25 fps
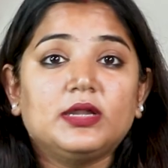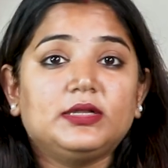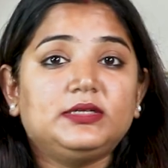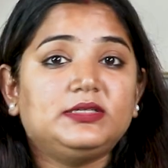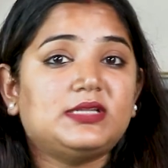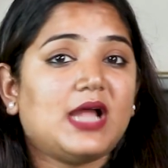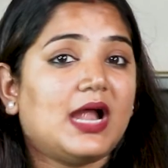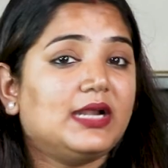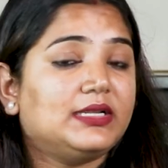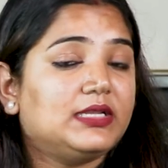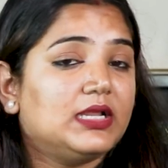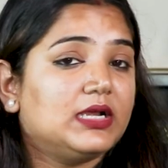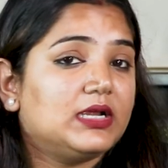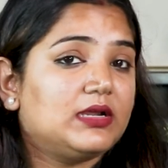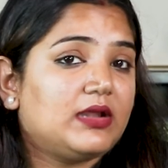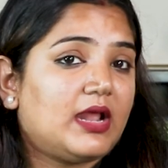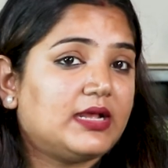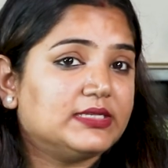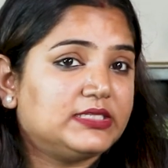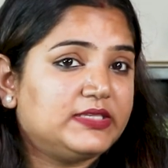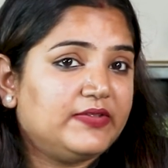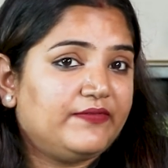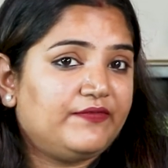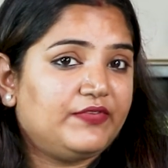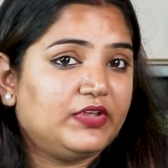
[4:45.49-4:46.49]
data
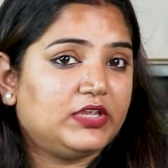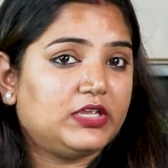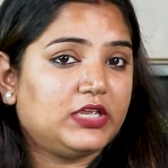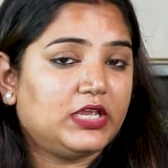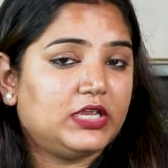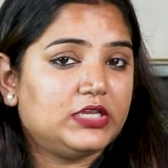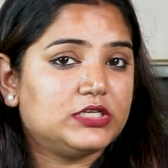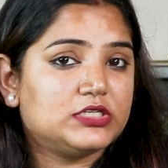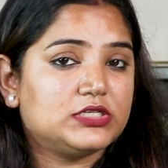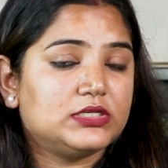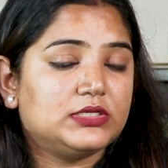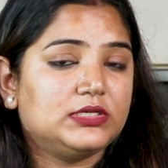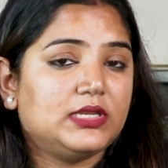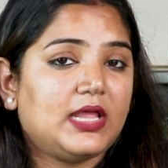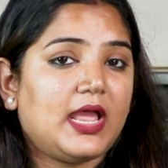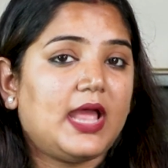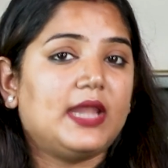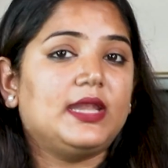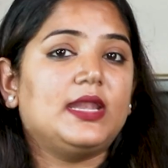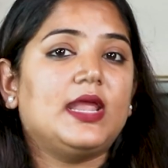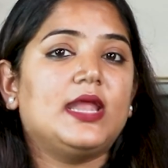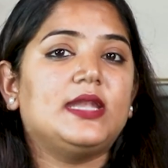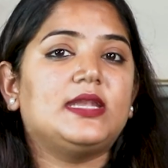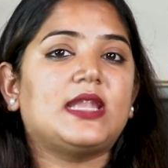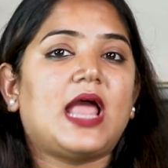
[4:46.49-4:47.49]
classification
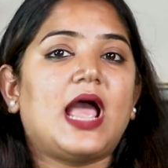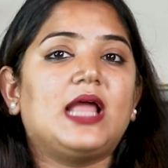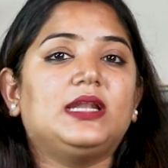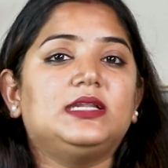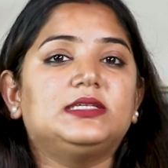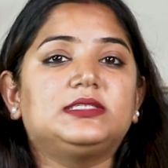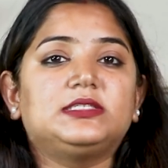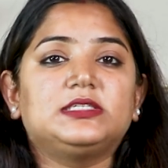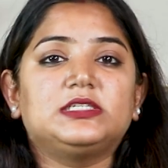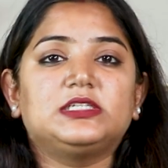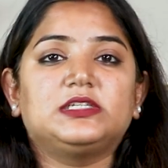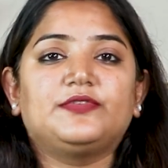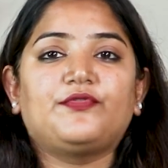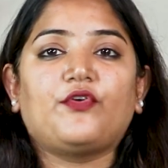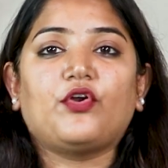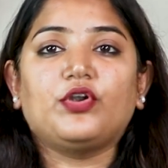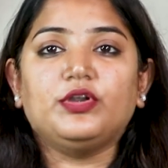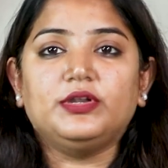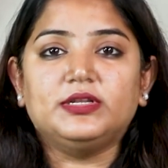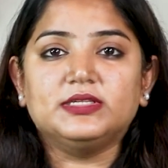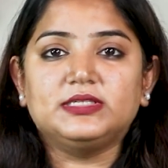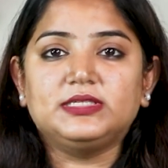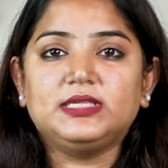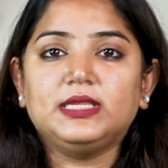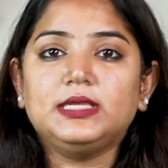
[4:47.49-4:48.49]
and analysis for
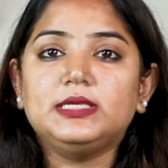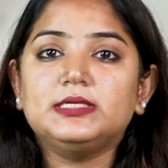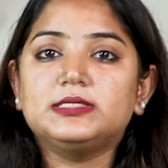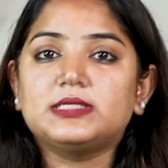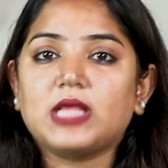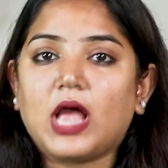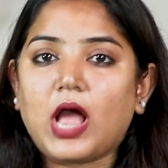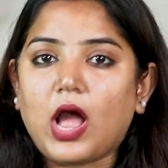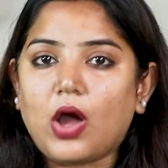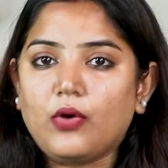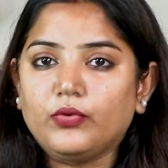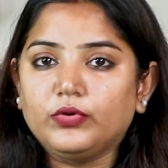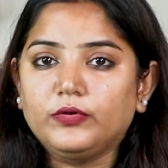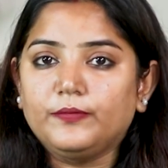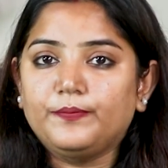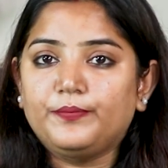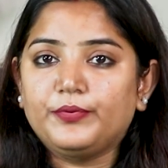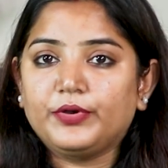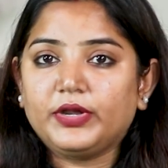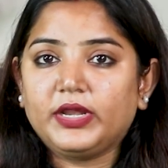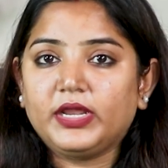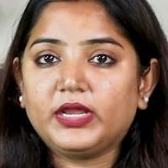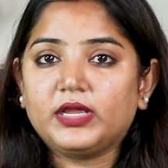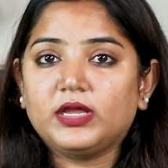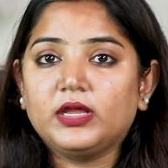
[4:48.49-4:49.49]
disease
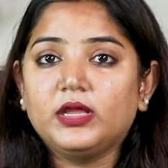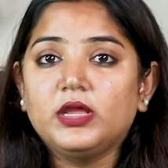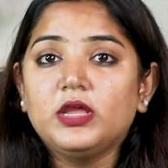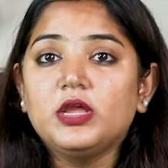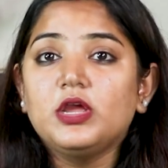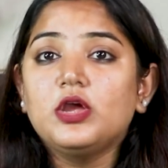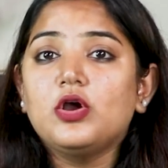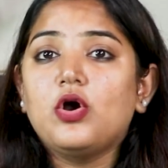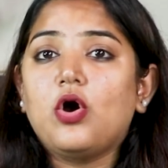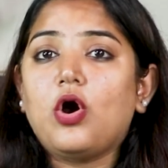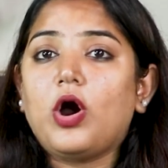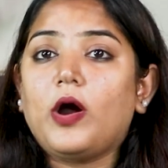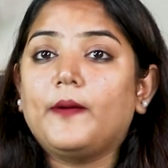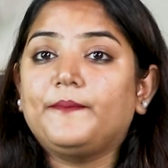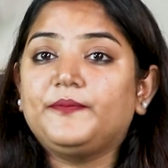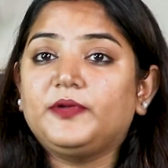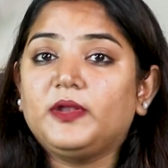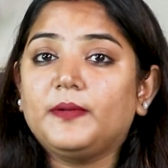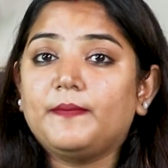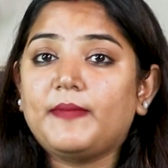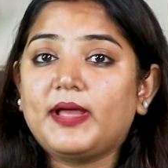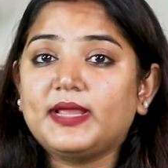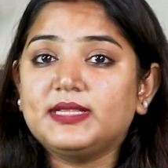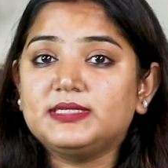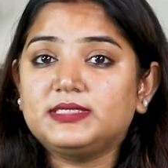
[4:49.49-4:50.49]
outbreak,
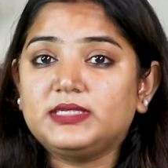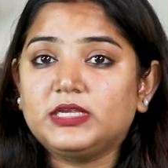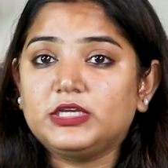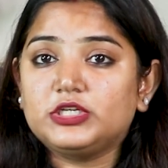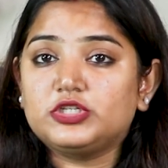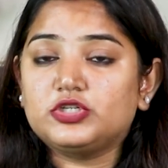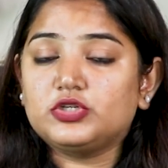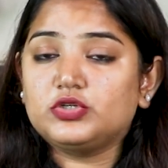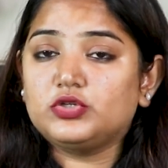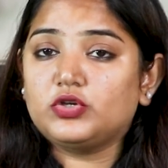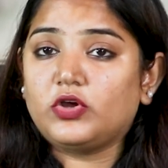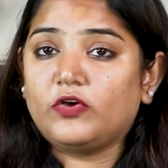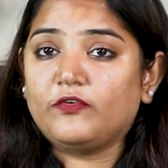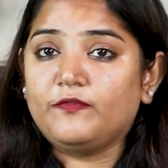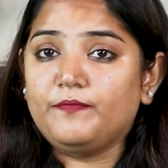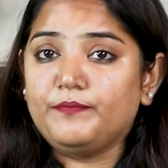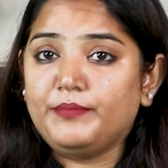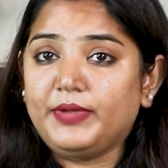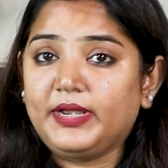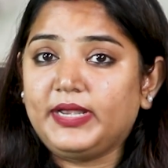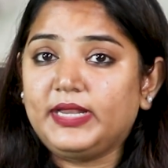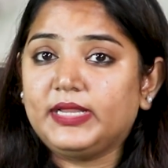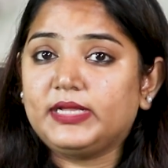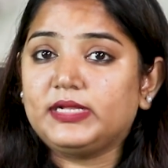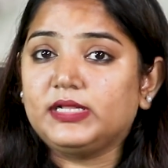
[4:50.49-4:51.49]
optimization of
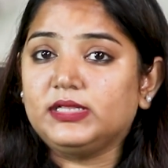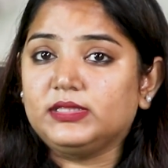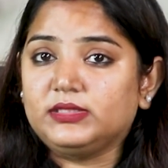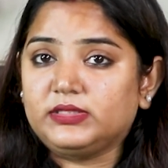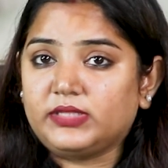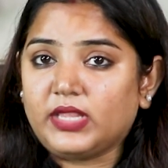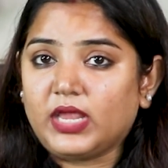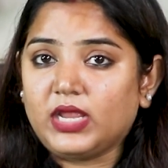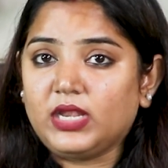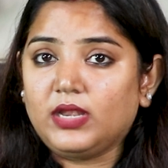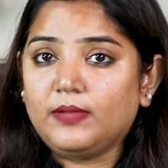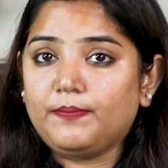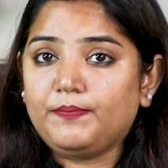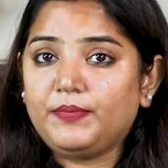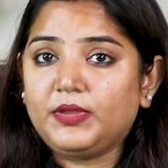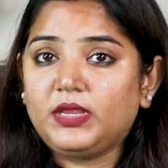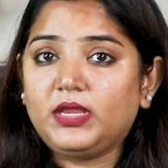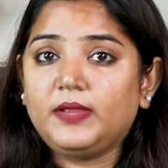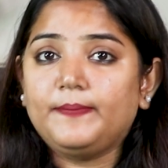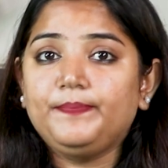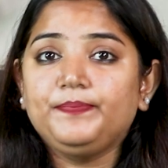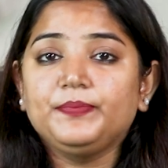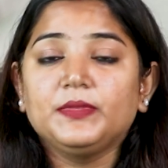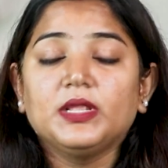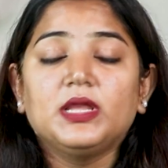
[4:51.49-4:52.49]
medical
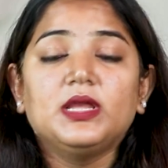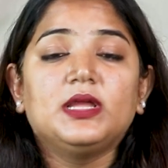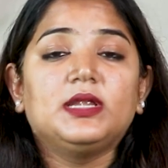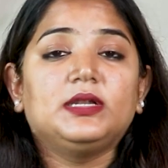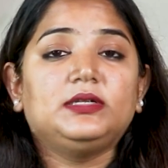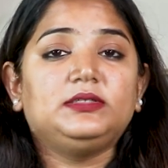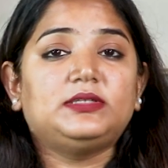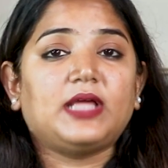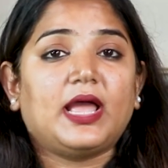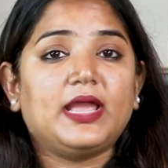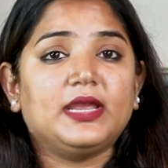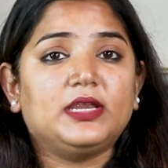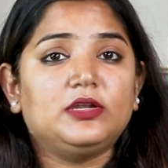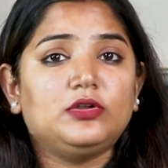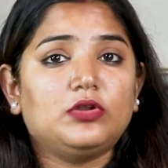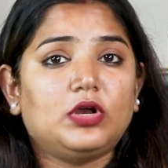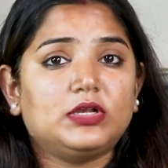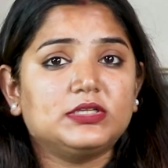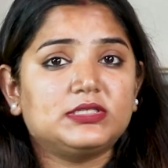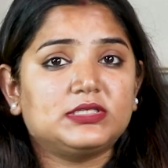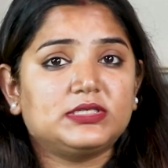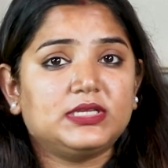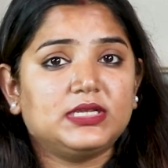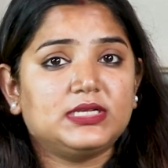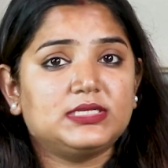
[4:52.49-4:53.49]
therapy,
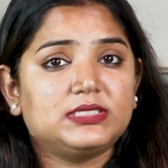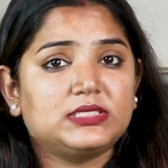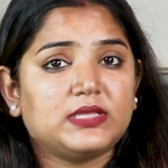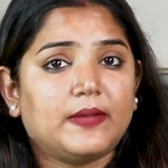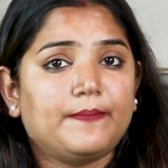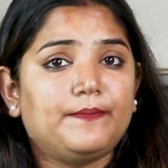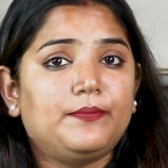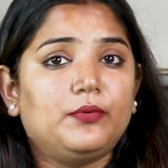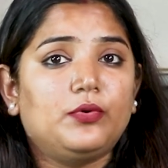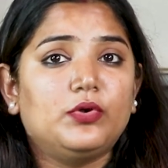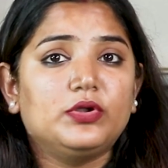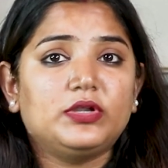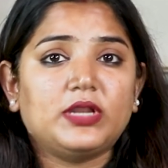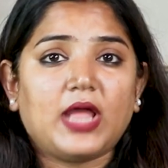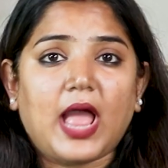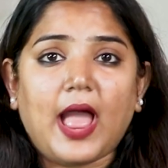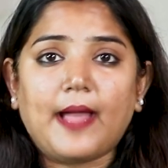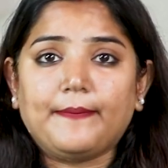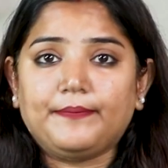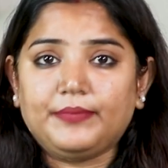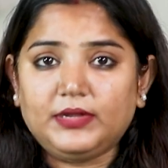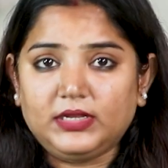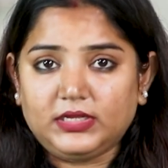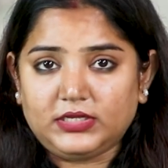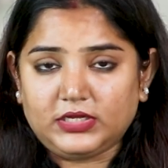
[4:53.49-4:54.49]
diagnostic support
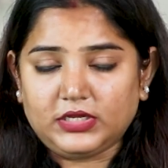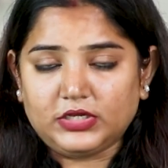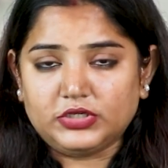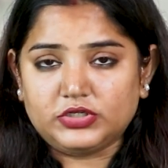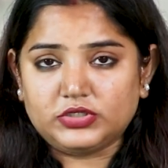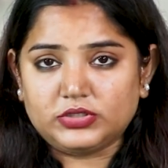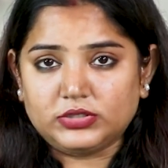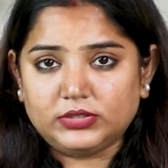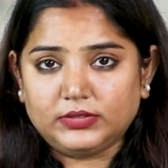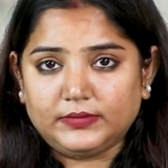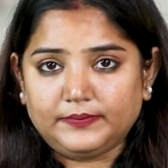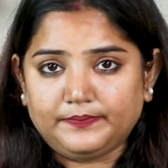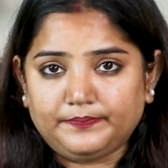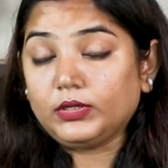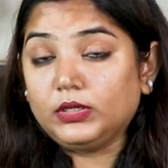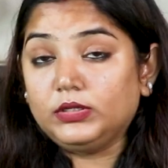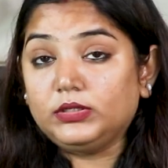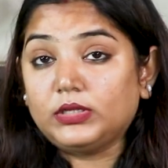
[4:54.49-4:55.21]
application.